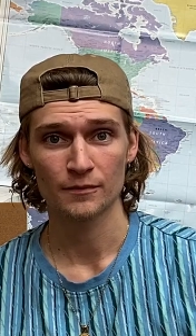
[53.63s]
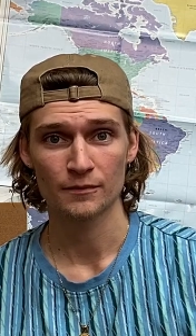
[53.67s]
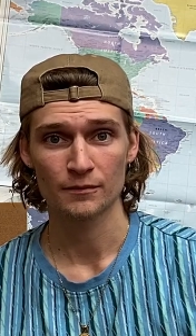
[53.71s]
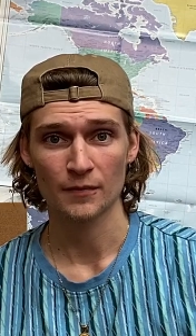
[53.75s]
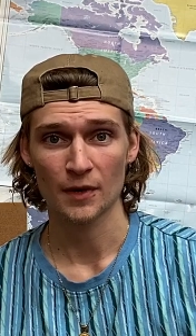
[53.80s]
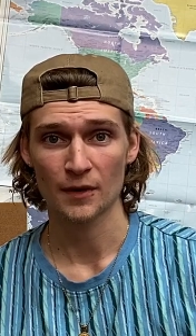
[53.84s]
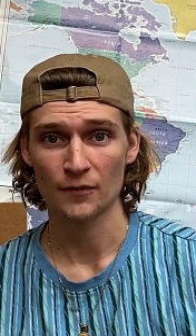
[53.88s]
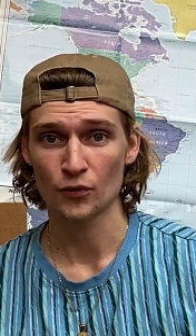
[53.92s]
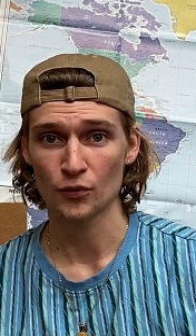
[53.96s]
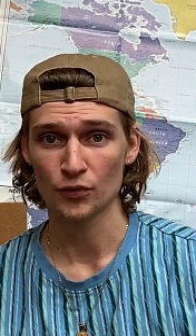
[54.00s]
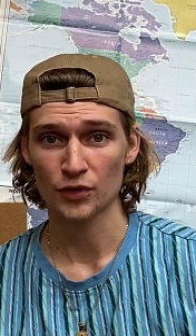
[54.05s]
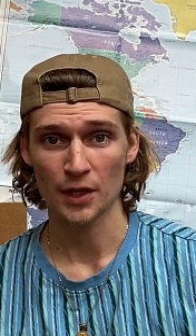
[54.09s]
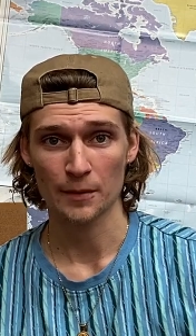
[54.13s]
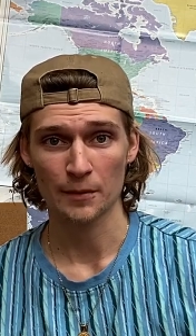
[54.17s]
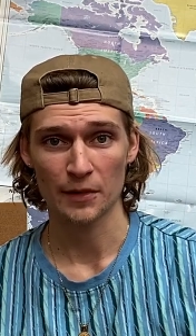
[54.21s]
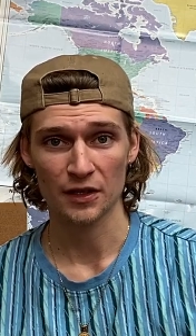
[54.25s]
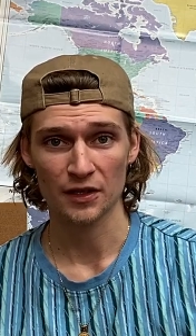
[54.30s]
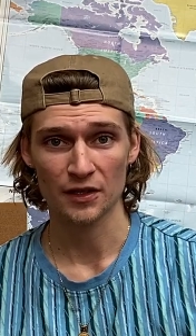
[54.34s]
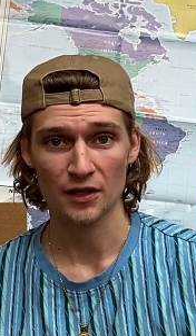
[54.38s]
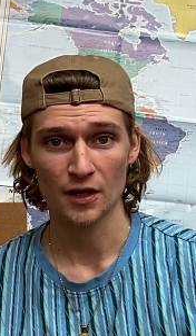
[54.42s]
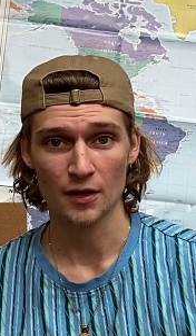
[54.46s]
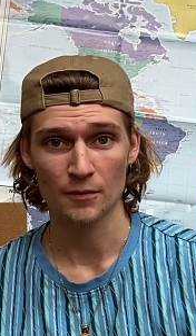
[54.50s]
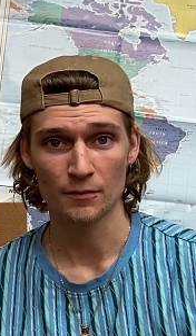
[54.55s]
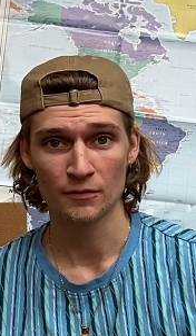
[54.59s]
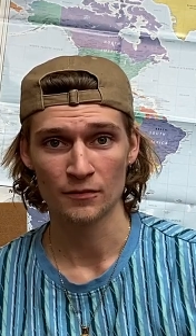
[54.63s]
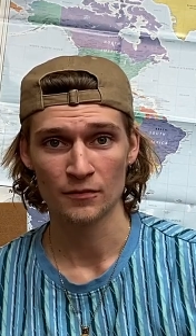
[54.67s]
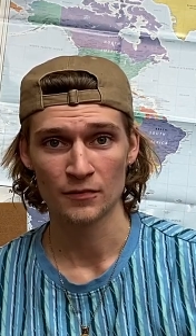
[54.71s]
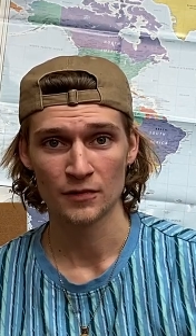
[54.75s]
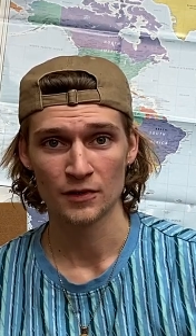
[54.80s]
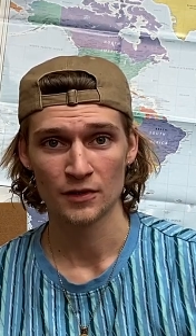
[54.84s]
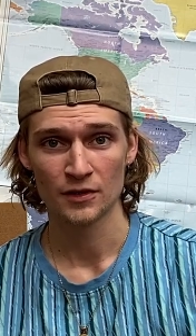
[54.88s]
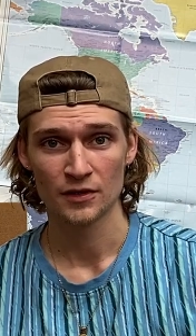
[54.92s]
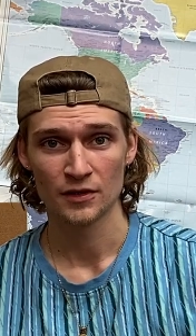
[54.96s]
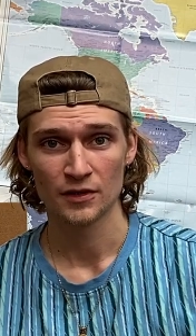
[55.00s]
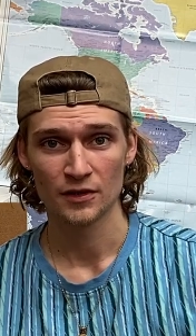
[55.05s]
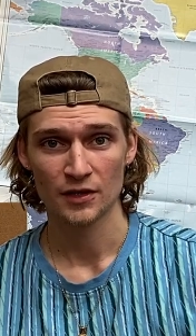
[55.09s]
my full-time income,
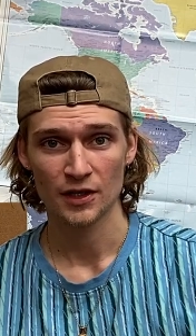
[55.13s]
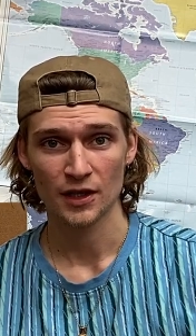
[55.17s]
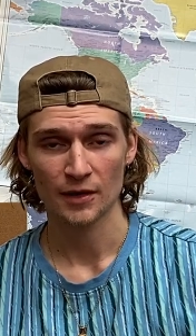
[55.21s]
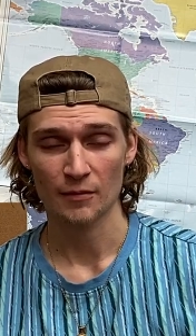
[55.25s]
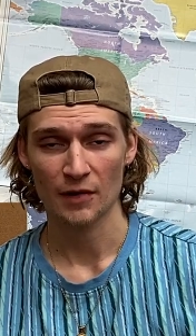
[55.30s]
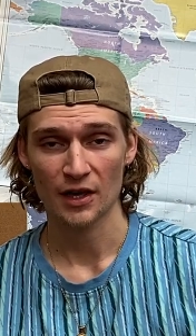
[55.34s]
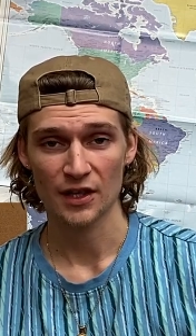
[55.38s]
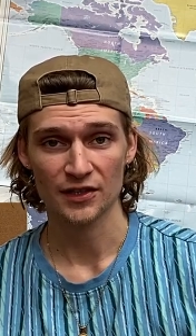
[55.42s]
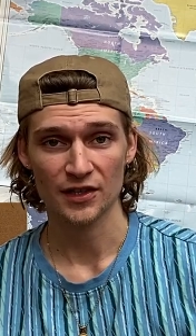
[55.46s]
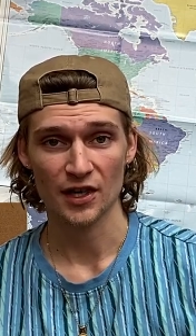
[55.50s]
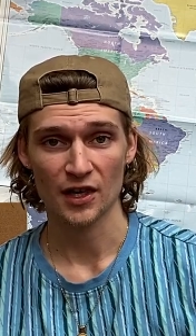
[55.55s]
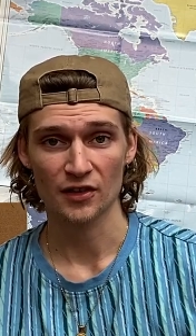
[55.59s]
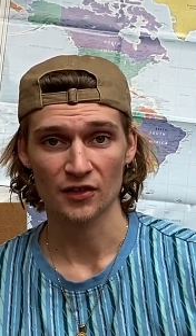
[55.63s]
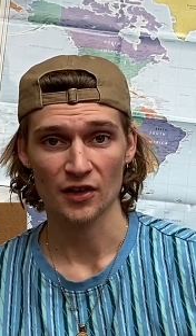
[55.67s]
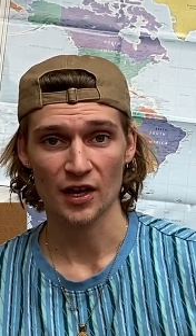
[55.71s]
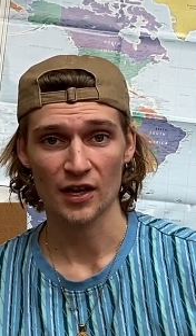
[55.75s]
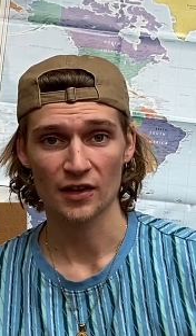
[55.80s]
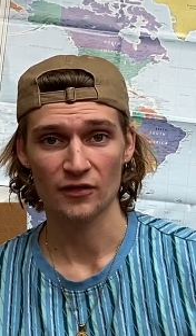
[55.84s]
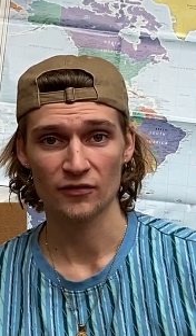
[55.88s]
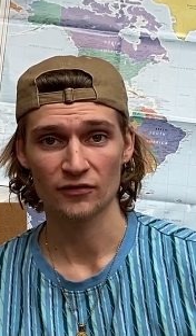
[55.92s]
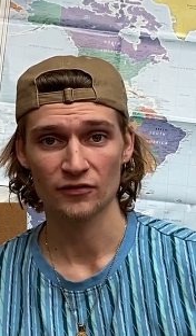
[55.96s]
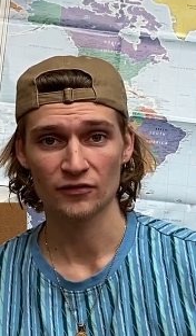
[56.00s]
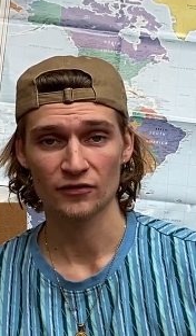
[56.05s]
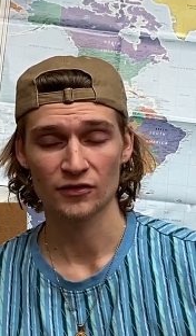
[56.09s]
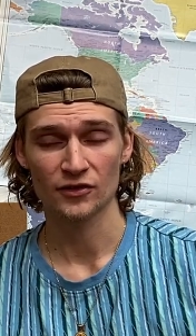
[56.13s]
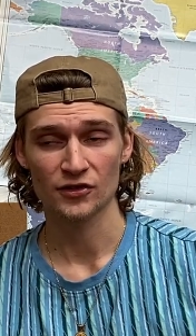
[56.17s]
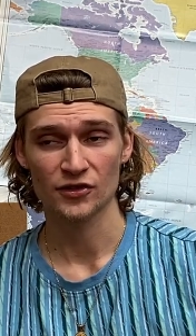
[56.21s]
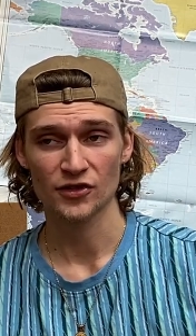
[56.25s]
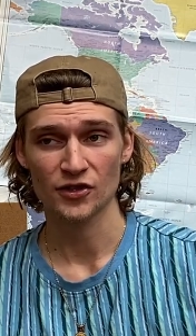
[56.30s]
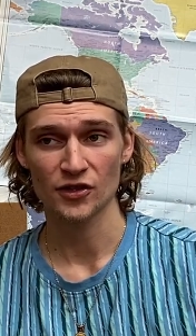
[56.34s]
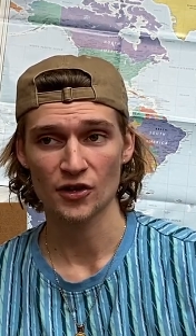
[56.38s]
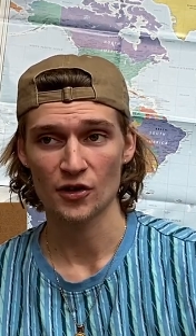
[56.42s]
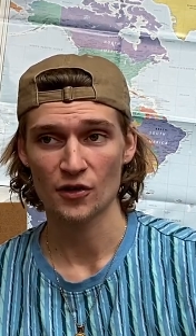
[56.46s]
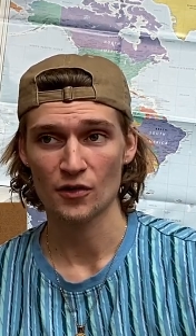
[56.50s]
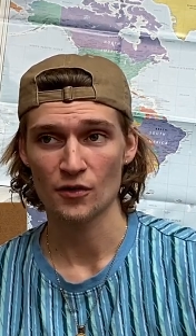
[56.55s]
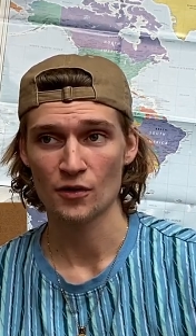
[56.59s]
and my entire life.
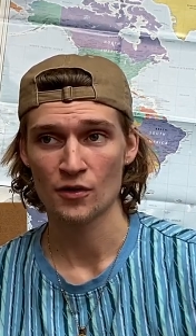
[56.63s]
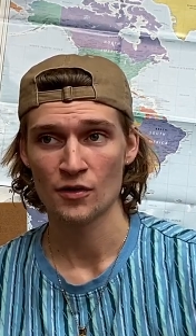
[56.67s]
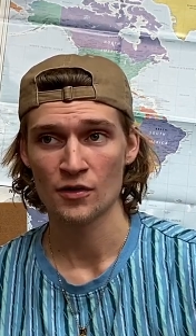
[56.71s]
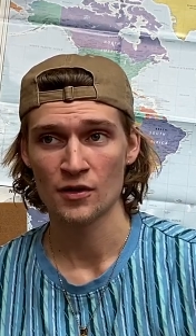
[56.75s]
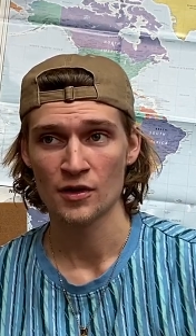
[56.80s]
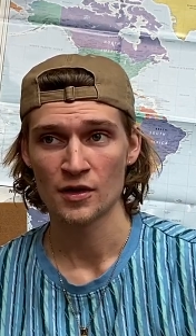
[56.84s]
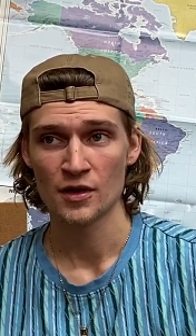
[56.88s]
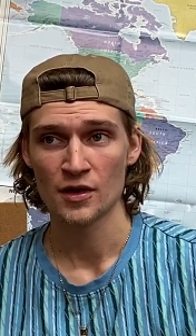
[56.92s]
So